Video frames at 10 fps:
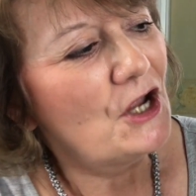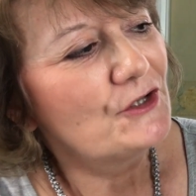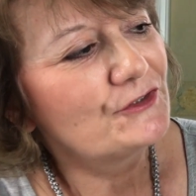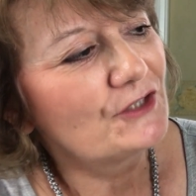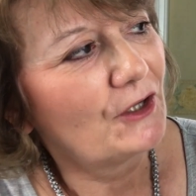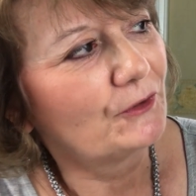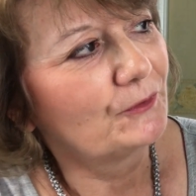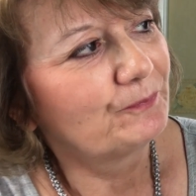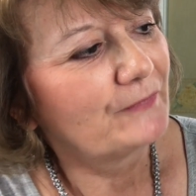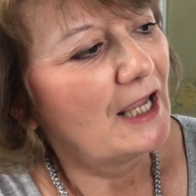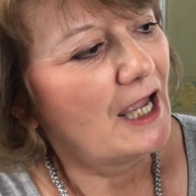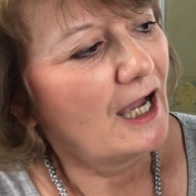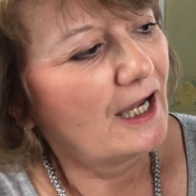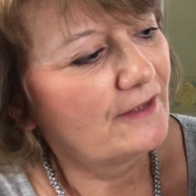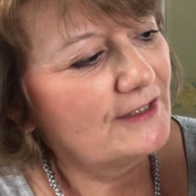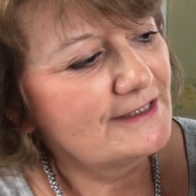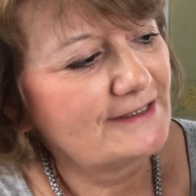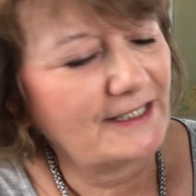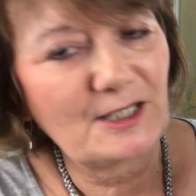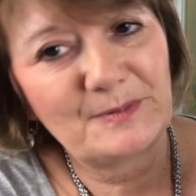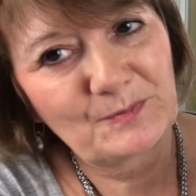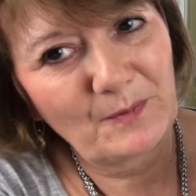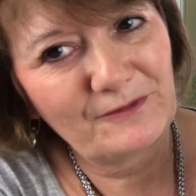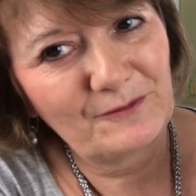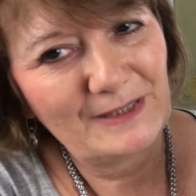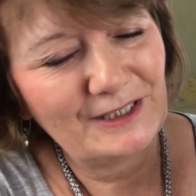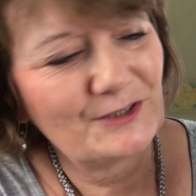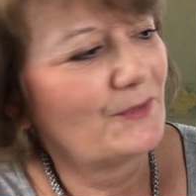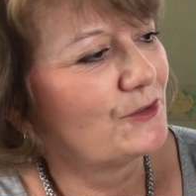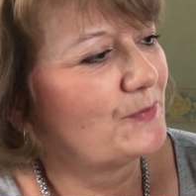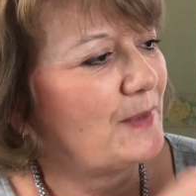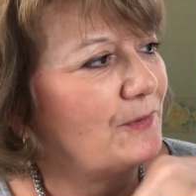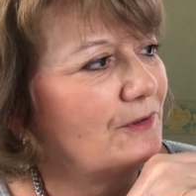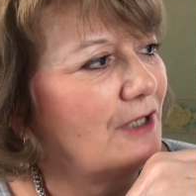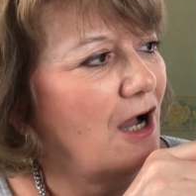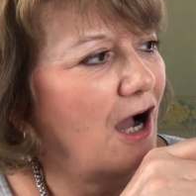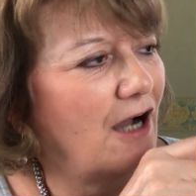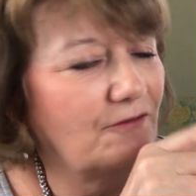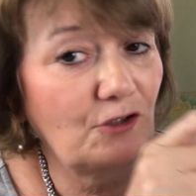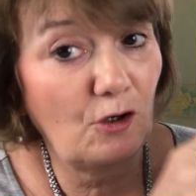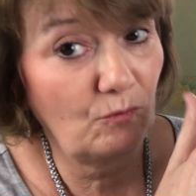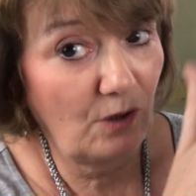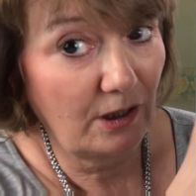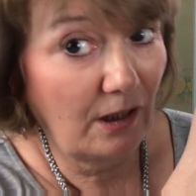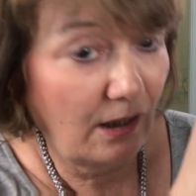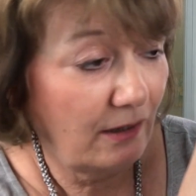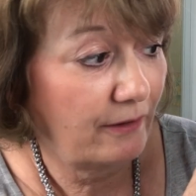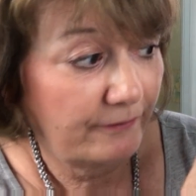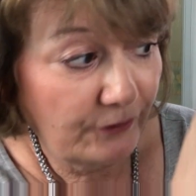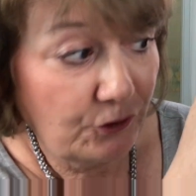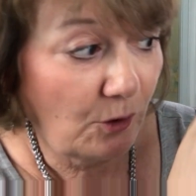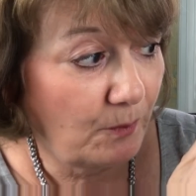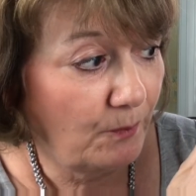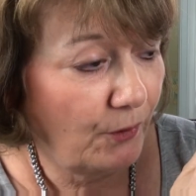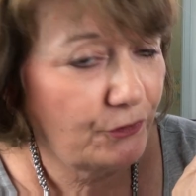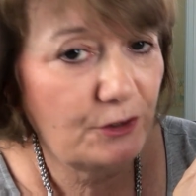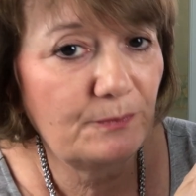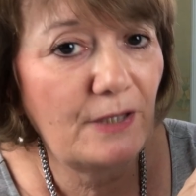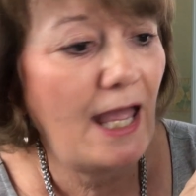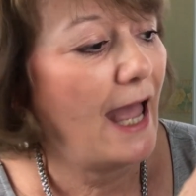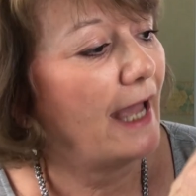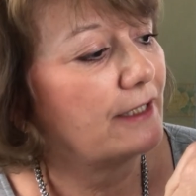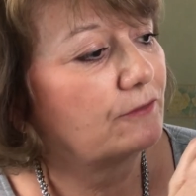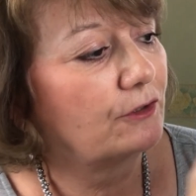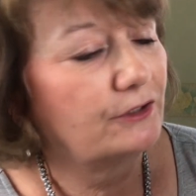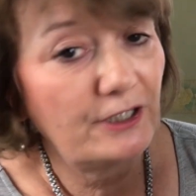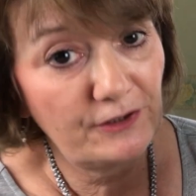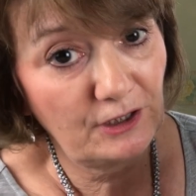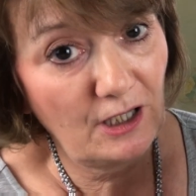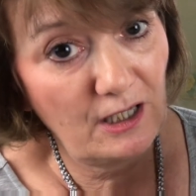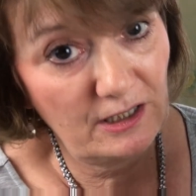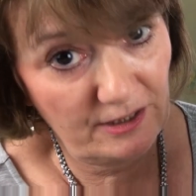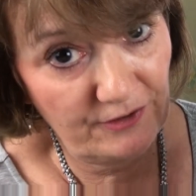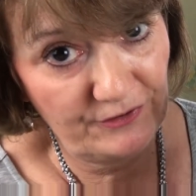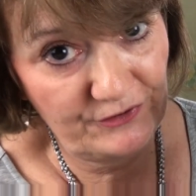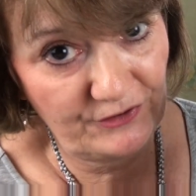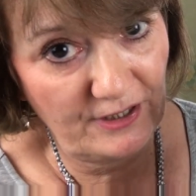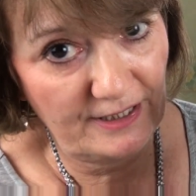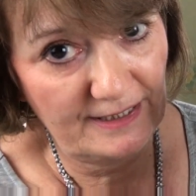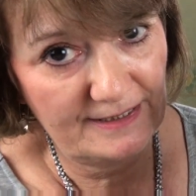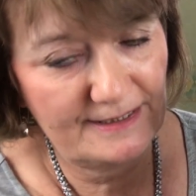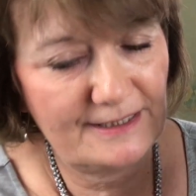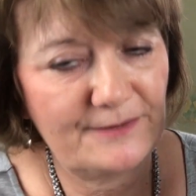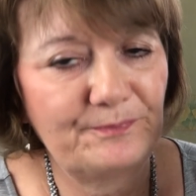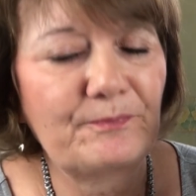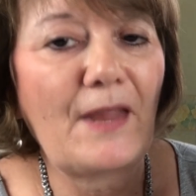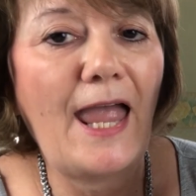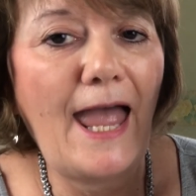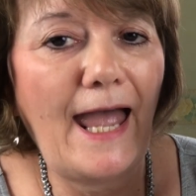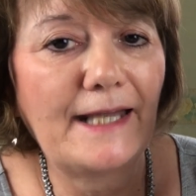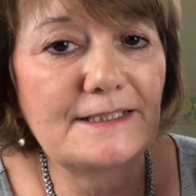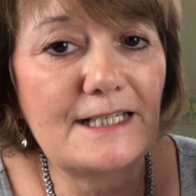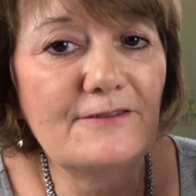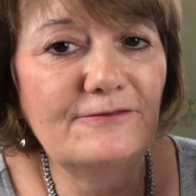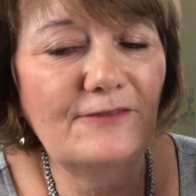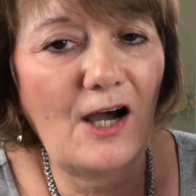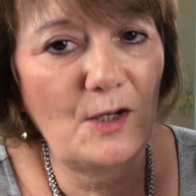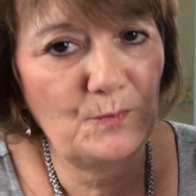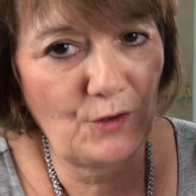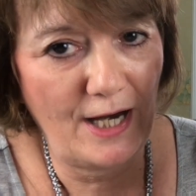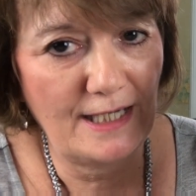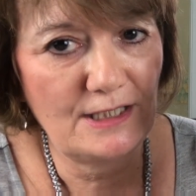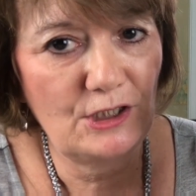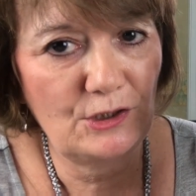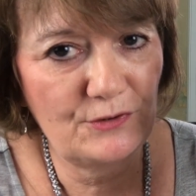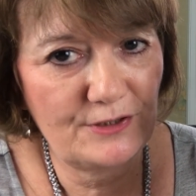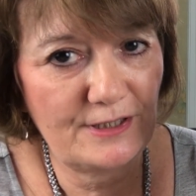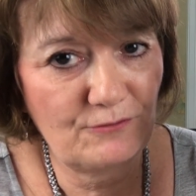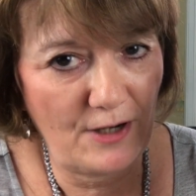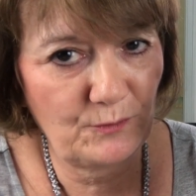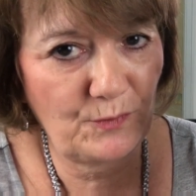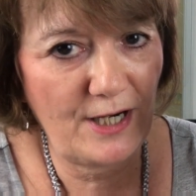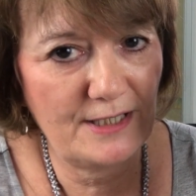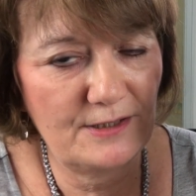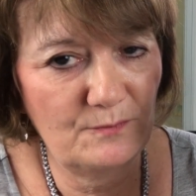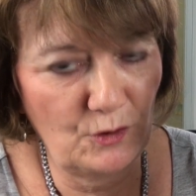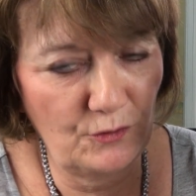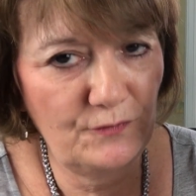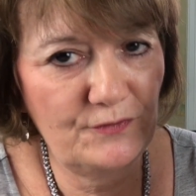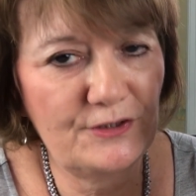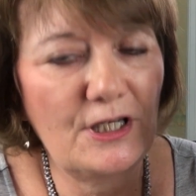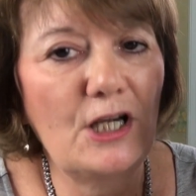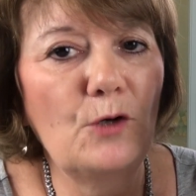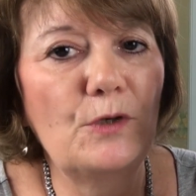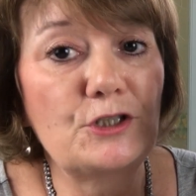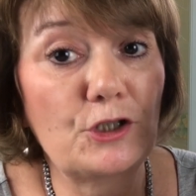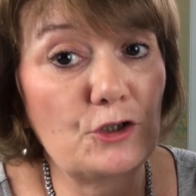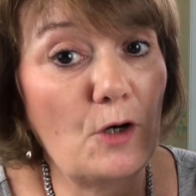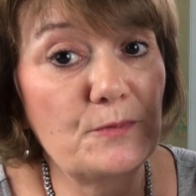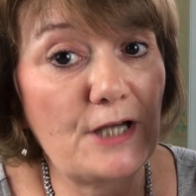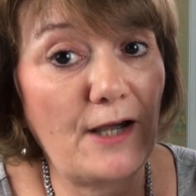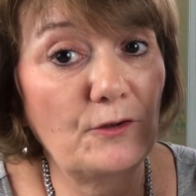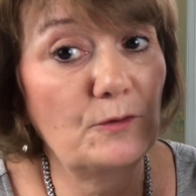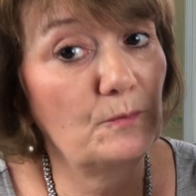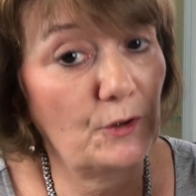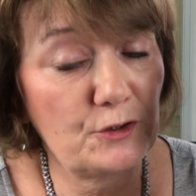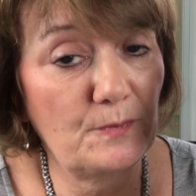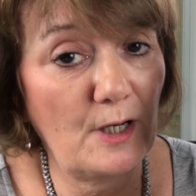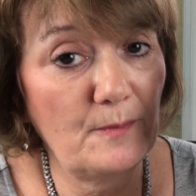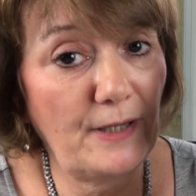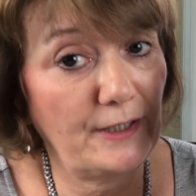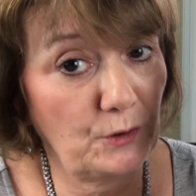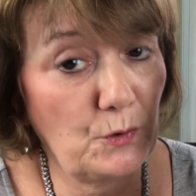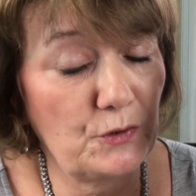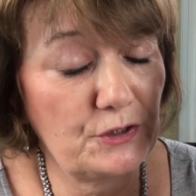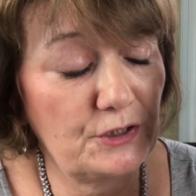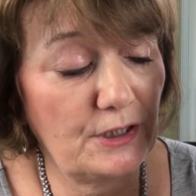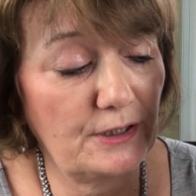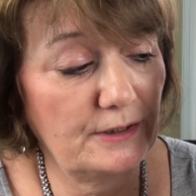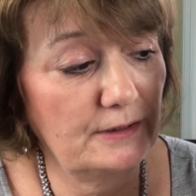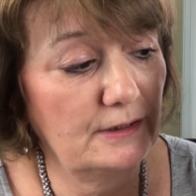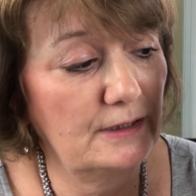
So, this setup is probably familiar to most people. I've got one colour at the top and bottom, and I've got another colour at the sides. And if I braid using round braid moves, which are top down, bottom up and a quarter turn,